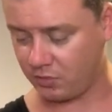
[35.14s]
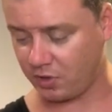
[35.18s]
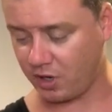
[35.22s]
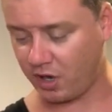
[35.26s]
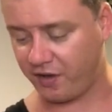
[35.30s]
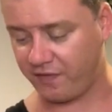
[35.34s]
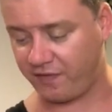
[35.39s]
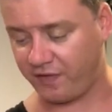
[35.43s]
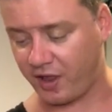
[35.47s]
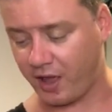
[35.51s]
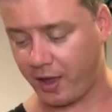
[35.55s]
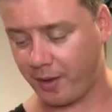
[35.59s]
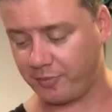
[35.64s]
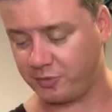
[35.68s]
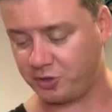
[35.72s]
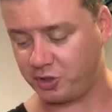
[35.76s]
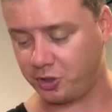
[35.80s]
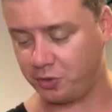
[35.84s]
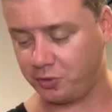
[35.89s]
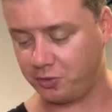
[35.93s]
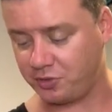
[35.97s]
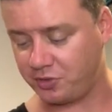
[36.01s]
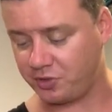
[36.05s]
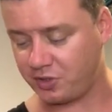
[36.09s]
of lime
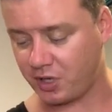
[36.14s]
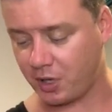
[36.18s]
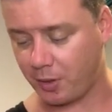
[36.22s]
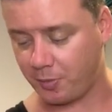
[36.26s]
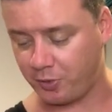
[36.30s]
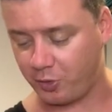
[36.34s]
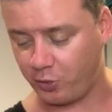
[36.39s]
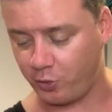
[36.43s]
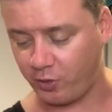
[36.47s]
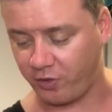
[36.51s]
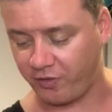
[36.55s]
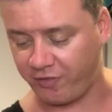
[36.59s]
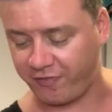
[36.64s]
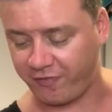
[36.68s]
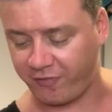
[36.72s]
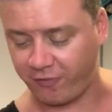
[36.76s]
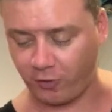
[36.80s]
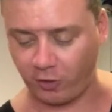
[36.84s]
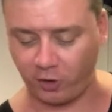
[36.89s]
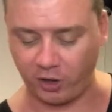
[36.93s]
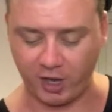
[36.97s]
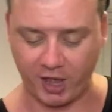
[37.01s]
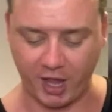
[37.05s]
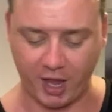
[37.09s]
juice. I'm gonna do a
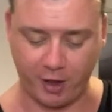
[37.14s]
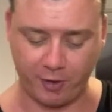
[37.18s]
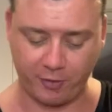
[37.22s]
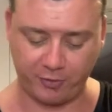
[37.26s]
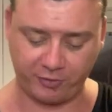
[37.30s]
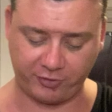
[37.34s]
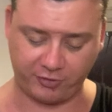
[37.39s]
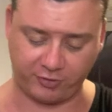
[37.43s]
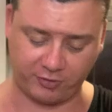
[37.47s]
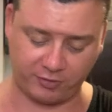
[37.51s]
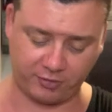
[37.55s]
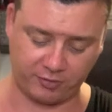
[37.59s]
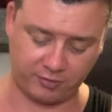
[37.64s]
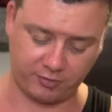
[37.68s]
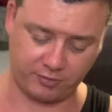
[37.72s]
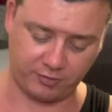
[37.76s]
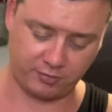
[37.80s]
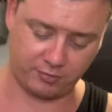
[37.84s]
full ounce